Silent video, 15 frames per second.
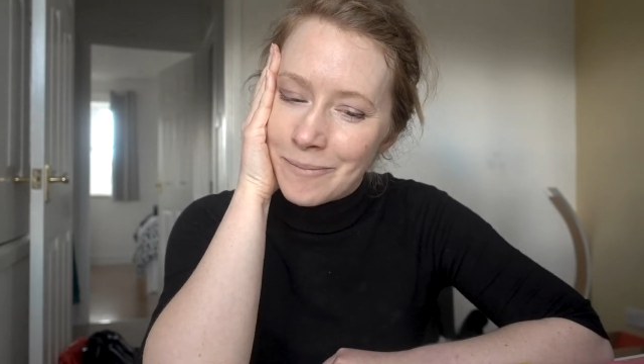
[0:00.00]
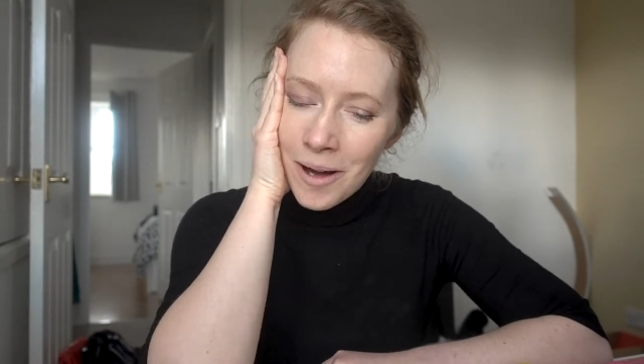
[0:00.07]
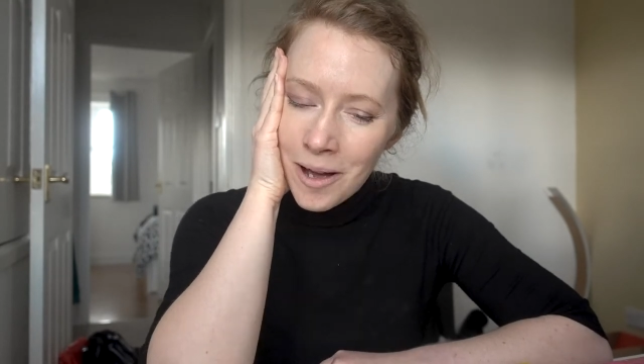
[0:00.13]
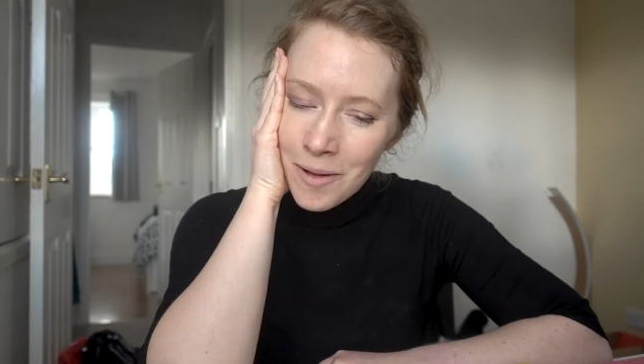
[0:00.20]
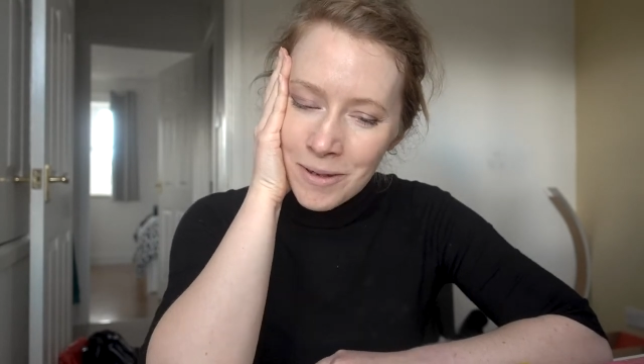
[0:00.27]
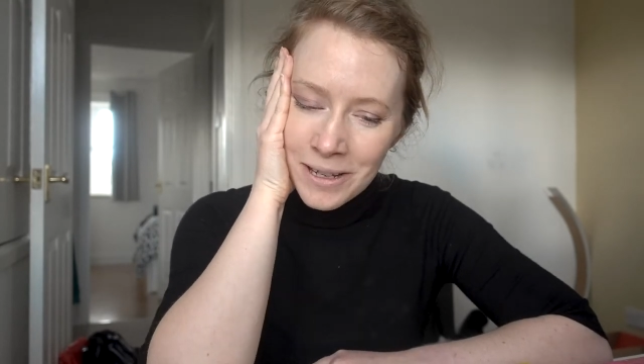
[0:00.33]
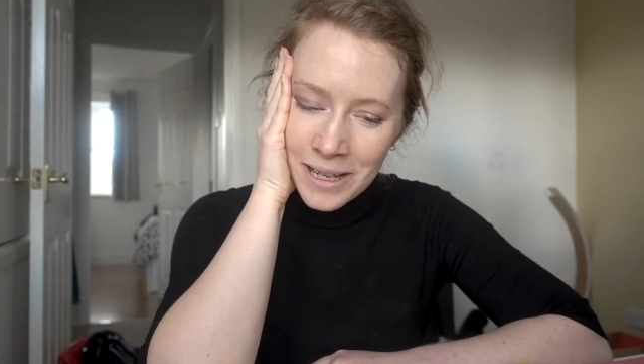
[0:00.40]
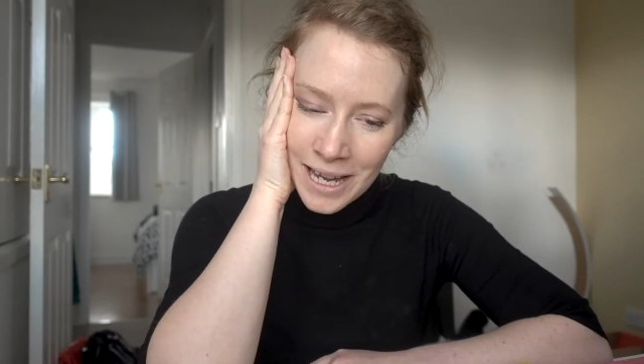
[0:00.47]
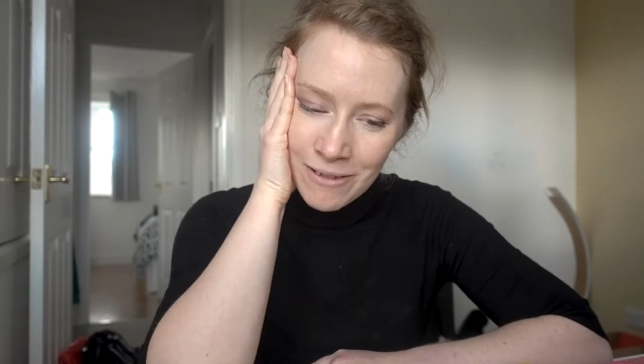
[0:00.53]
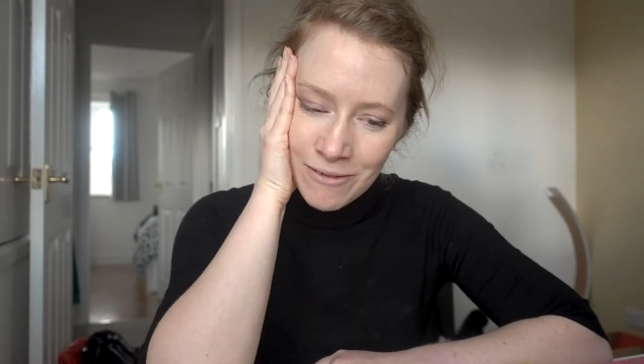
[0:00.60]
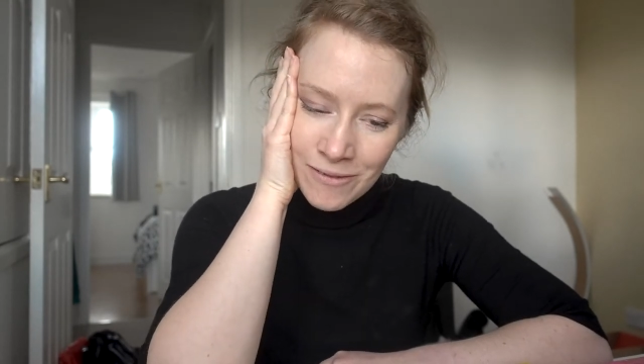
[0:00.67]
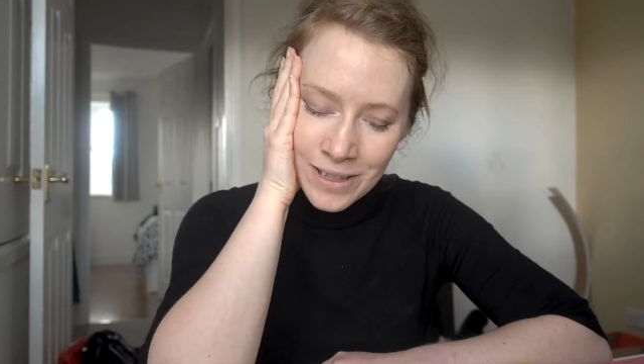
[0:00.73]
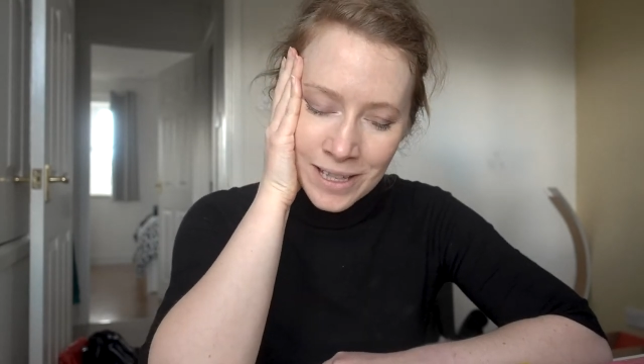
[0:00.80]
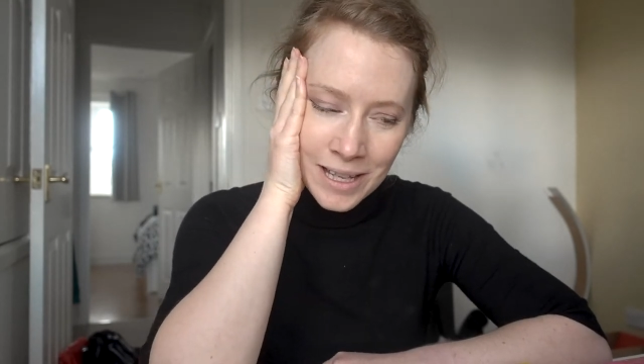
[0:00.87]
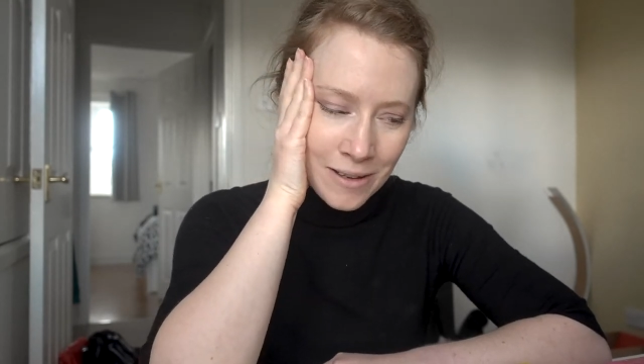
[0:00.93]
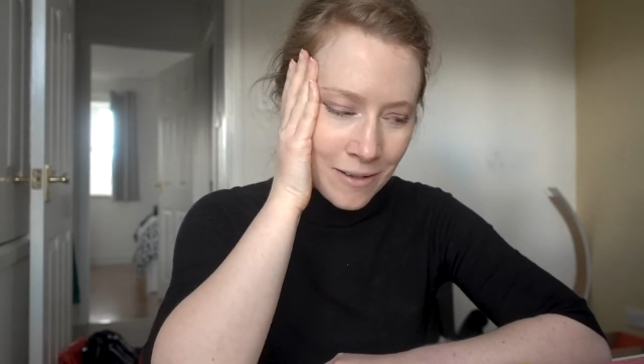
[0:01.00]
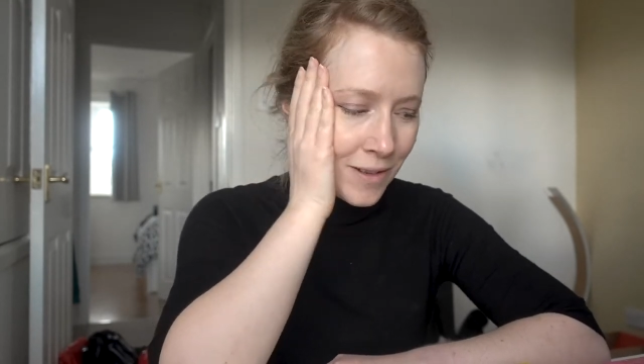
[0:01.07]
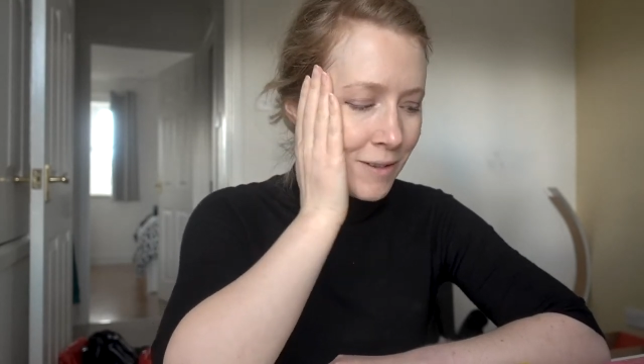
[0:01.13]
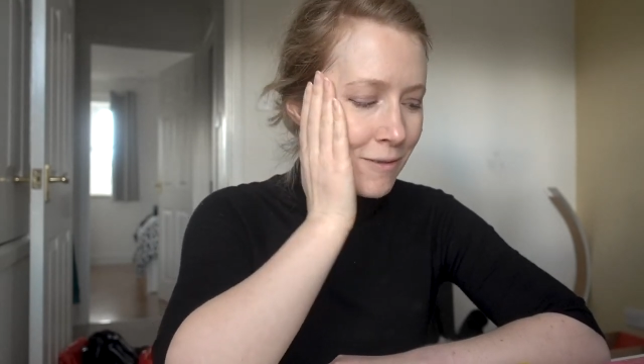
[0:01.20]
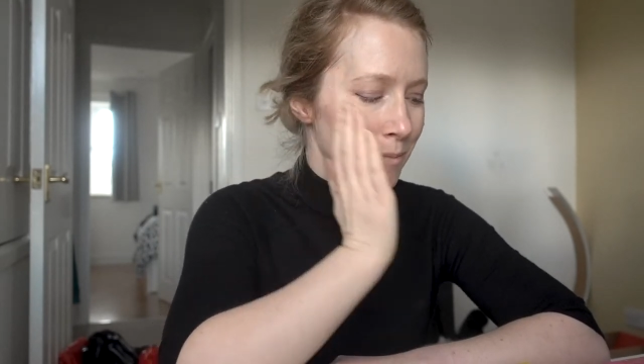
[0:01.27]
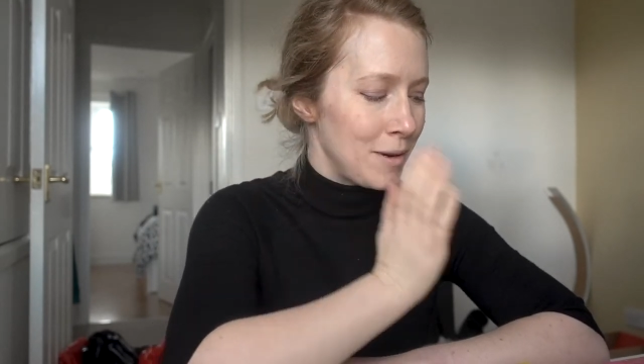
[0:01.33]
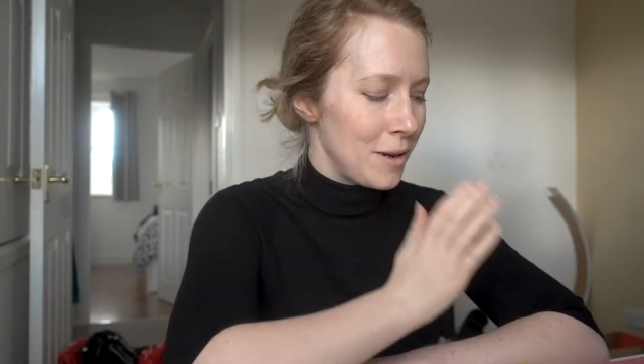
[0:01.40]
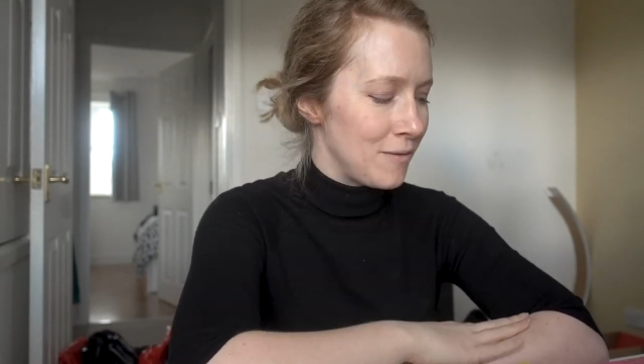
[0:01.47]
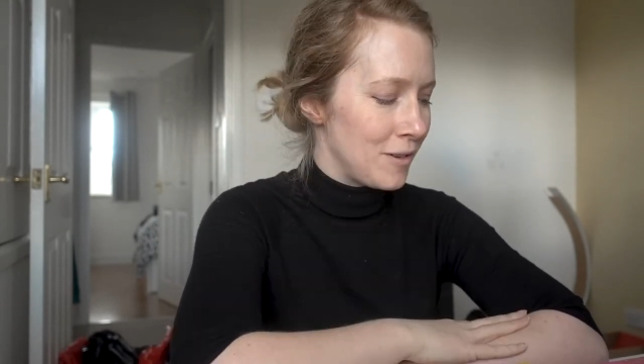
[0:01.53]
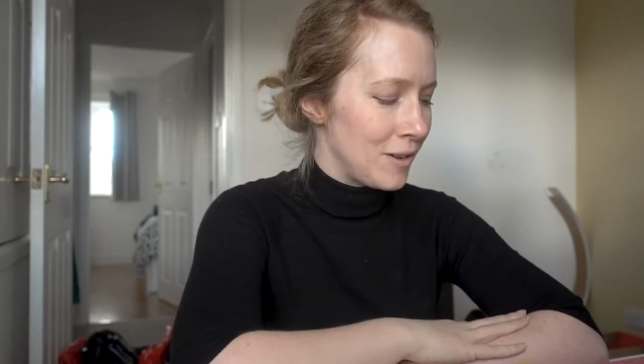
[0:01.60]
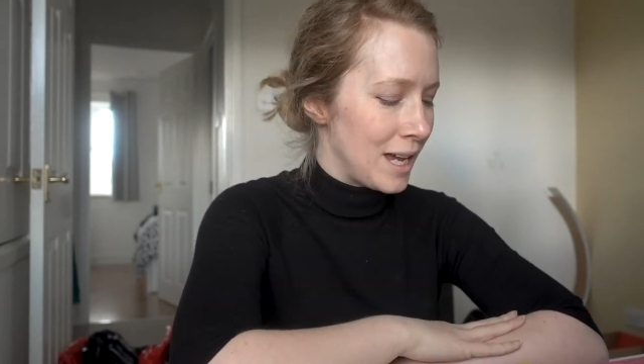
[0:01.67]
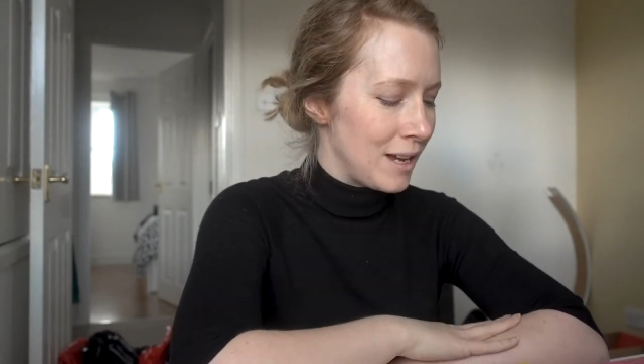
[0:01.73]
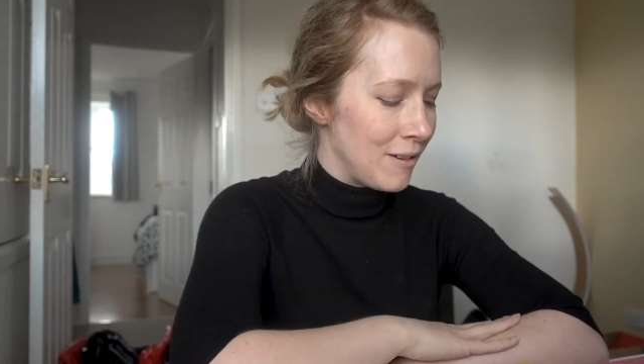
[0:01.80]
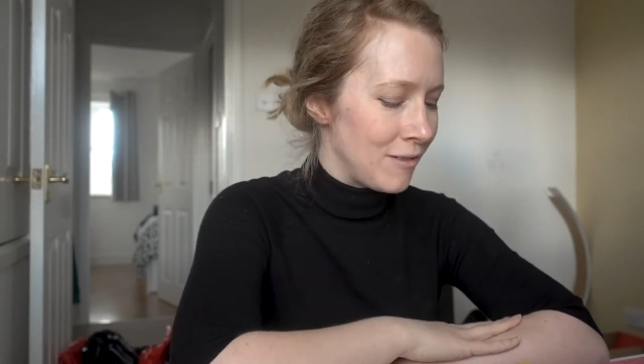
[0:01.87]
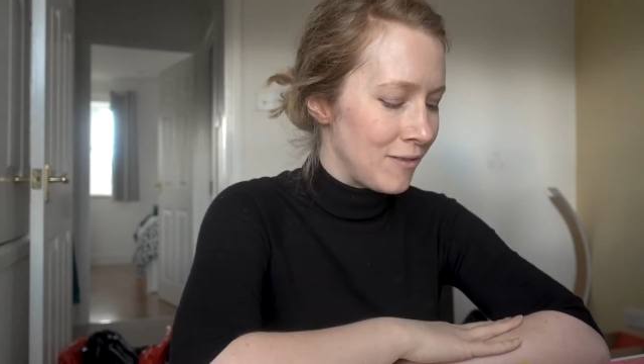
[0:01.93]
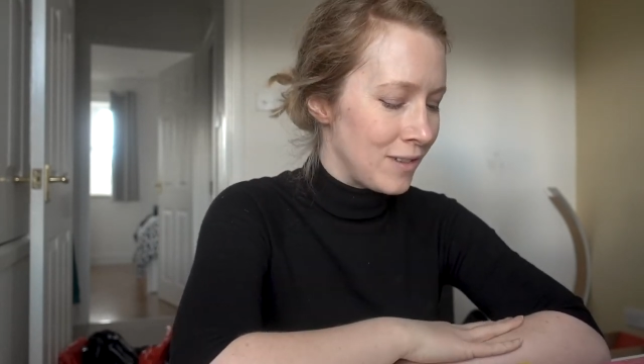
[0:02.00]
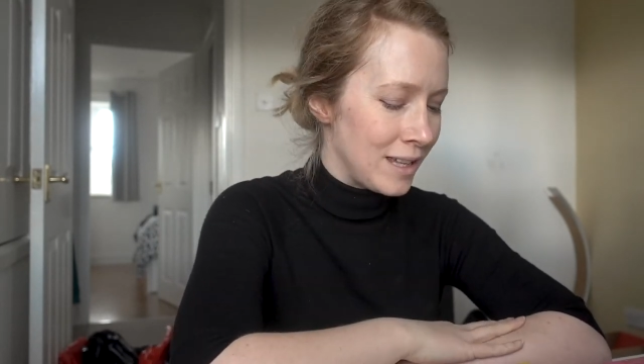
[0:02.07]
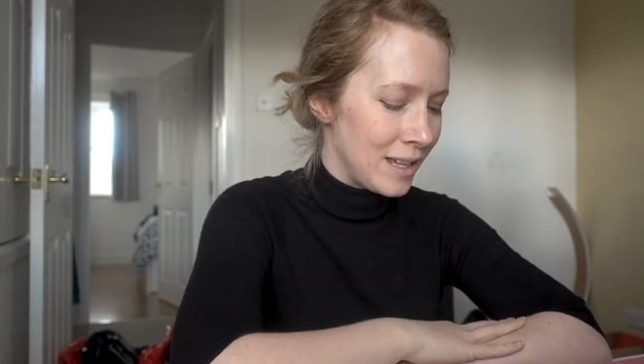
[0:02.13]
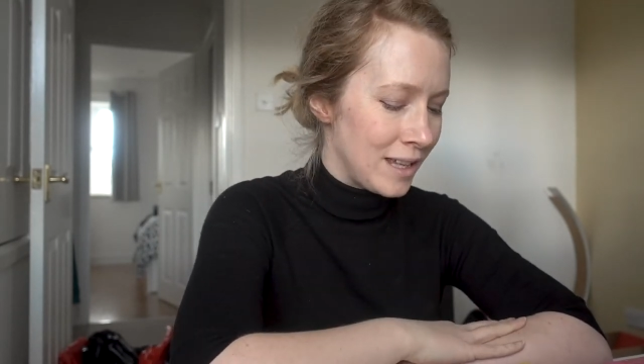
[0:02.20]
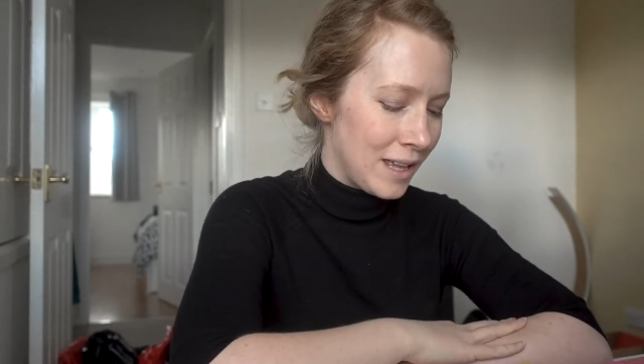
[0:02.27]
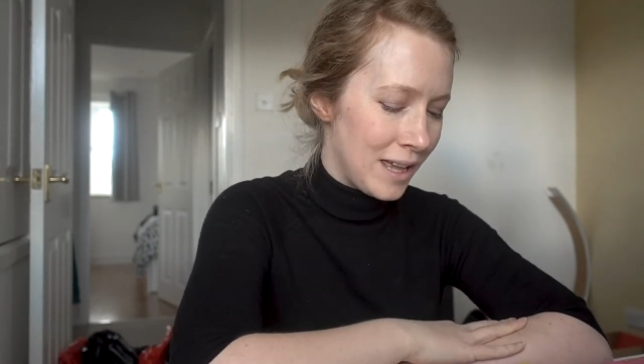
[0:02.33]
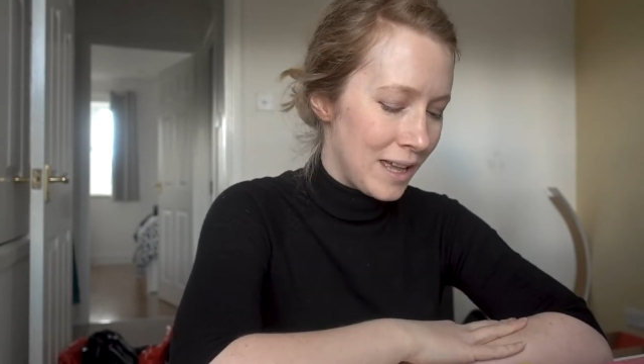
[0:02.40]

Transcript: I'm okay with it I think we're both okay with it